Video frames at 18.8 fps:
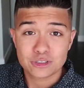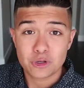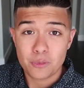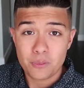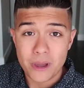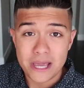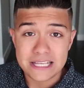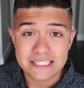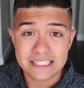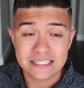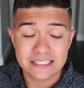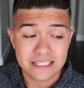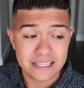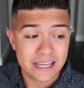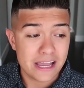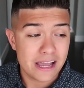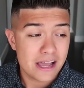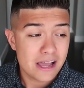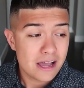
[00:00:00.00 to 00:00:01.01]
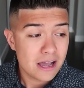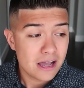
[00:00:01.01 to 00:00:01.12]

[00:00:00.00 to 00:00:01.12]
so basically